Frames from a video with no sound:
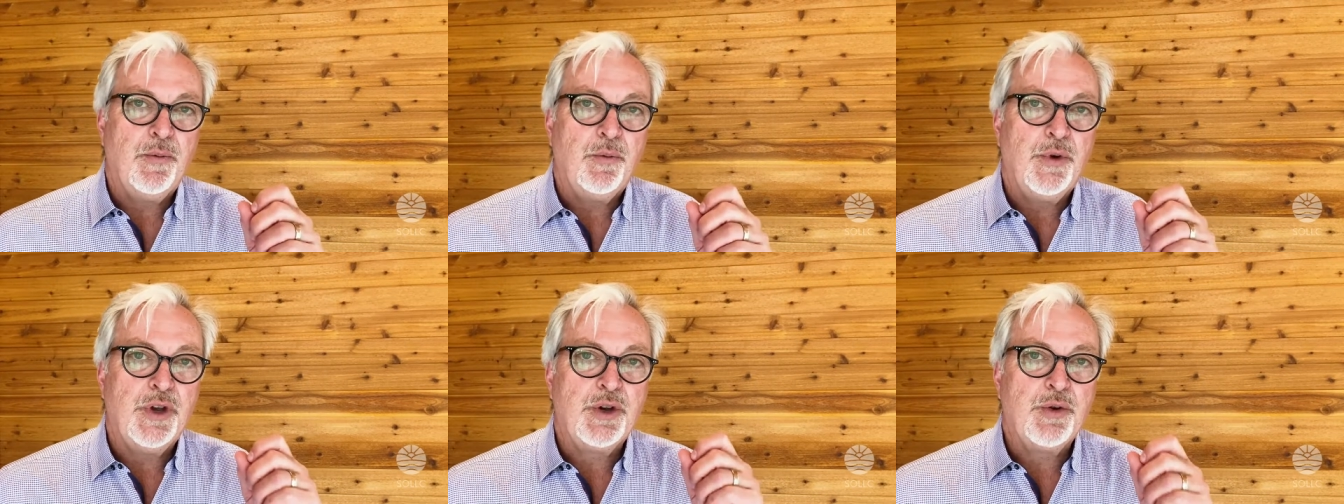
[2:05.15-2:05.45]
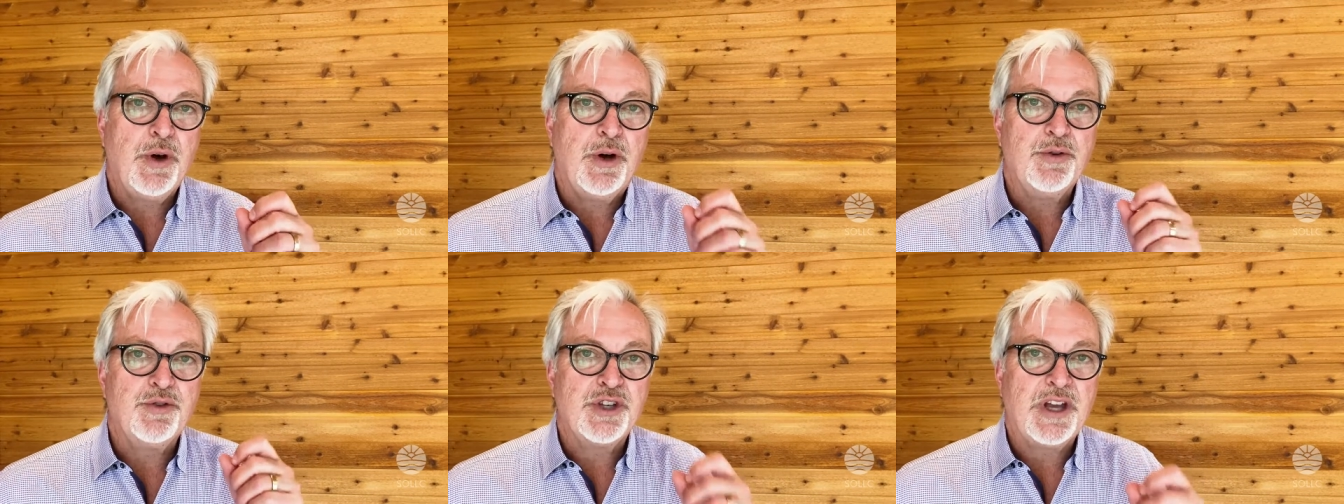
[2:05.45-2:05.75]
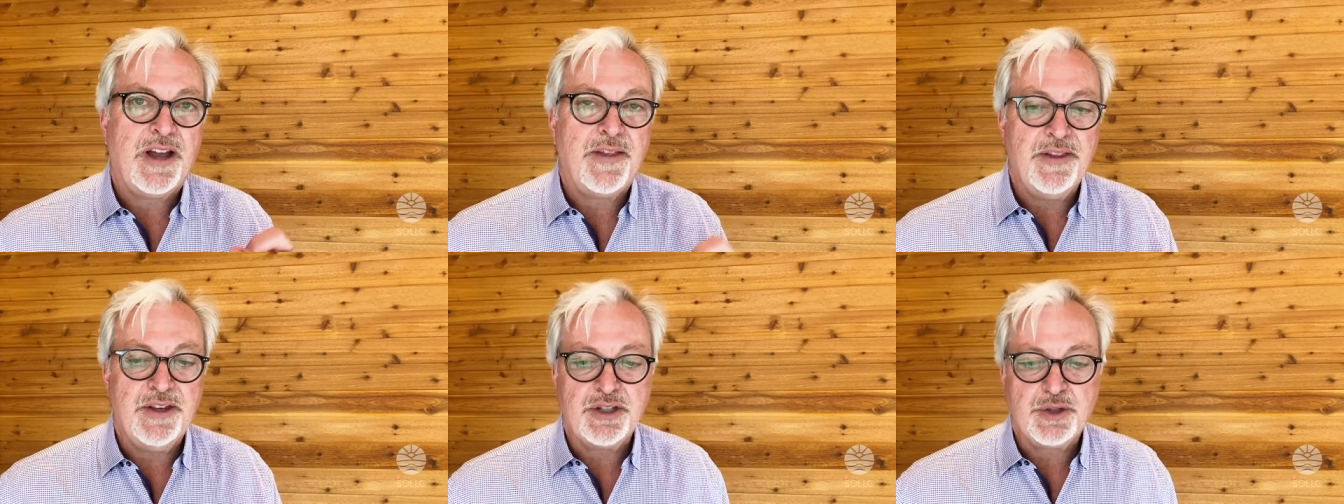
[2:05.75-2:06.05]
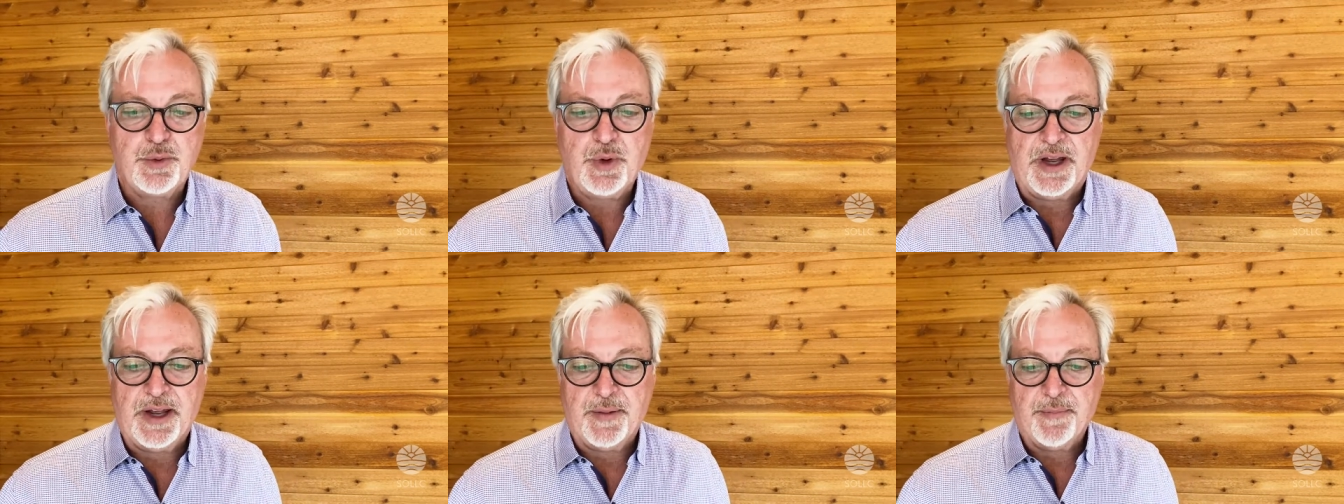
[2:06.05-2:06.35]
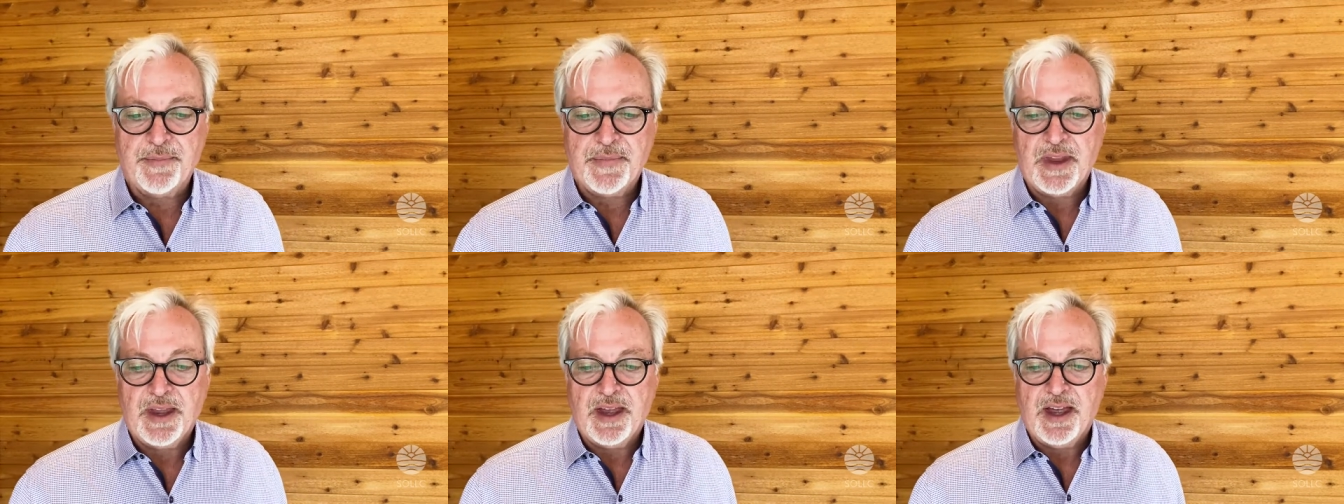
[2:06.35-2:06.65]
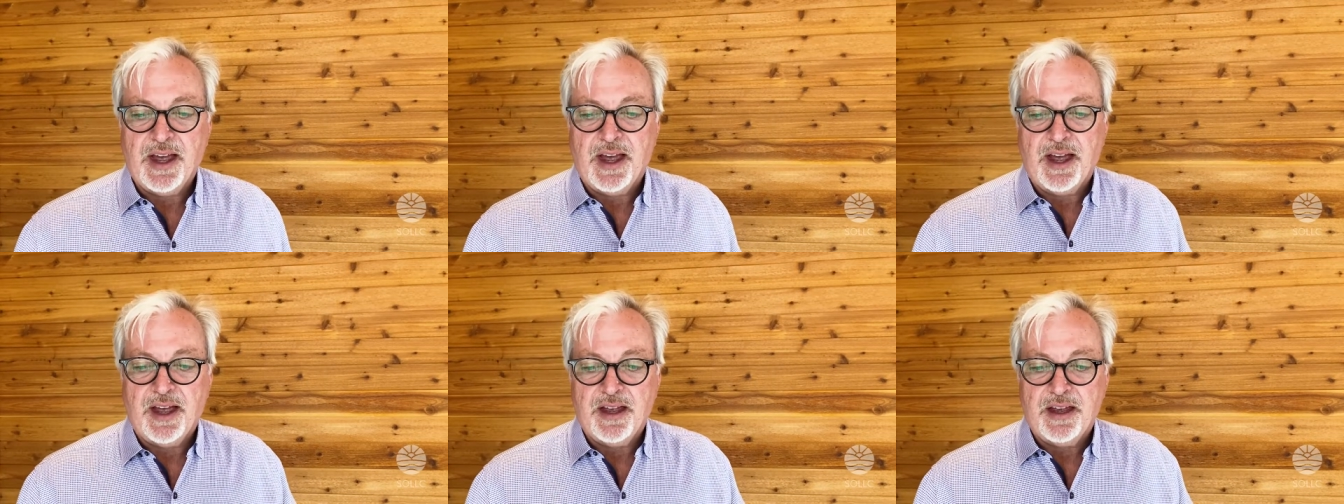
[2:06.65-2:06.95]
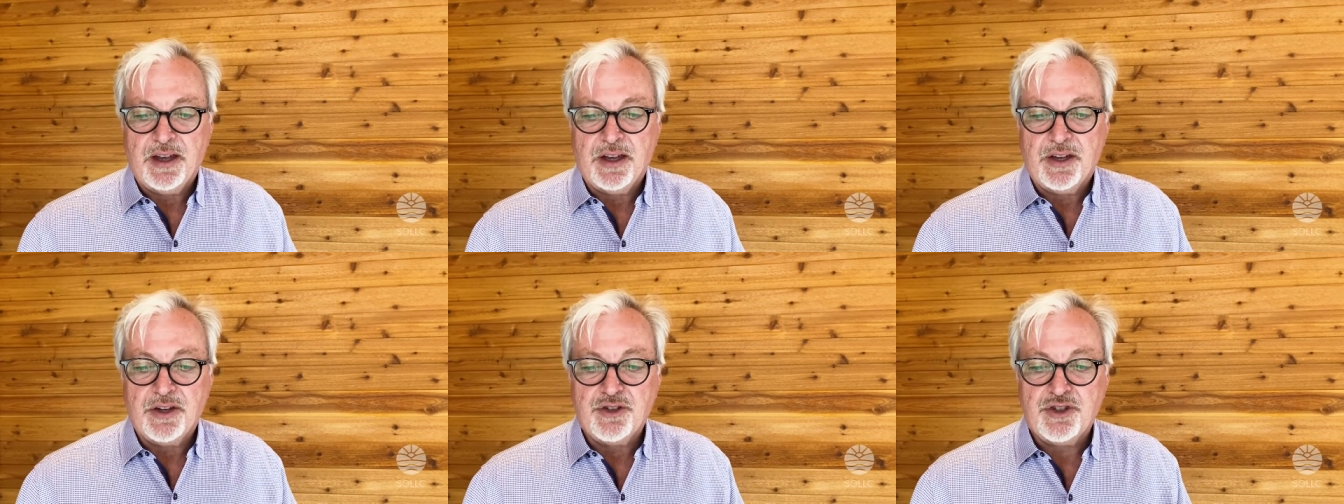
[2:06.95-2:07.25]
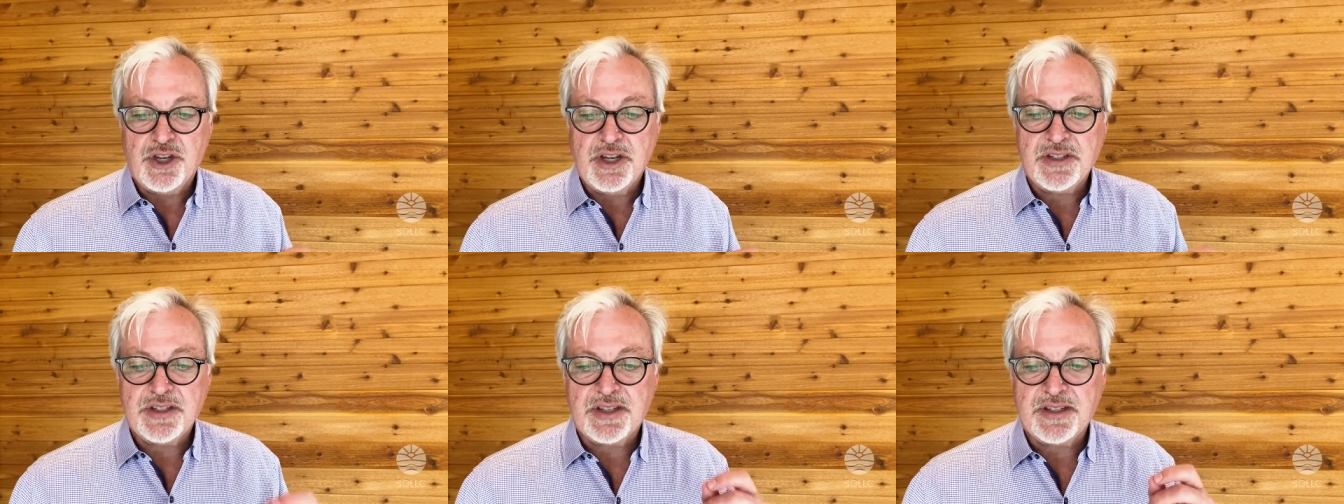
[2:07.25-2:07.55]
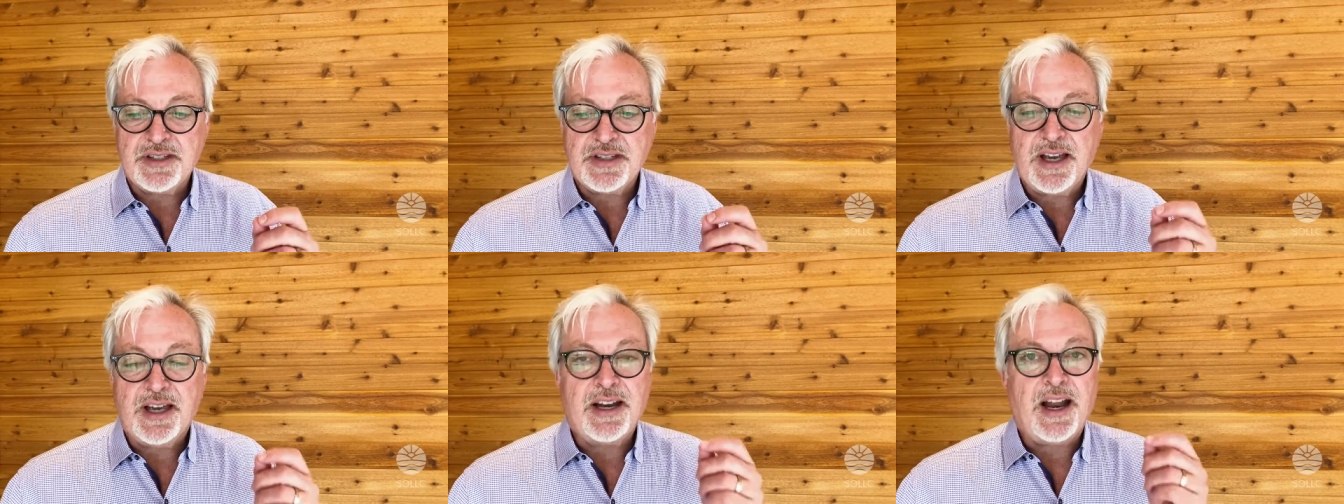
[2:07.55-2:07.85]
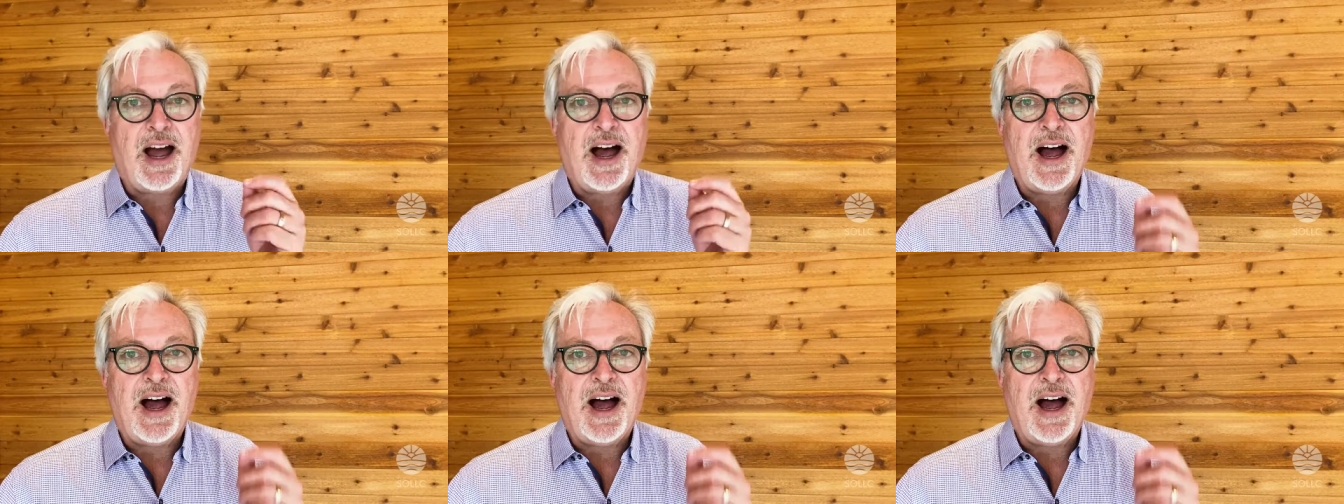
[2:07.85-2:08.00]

We quote John this way: Jesus said,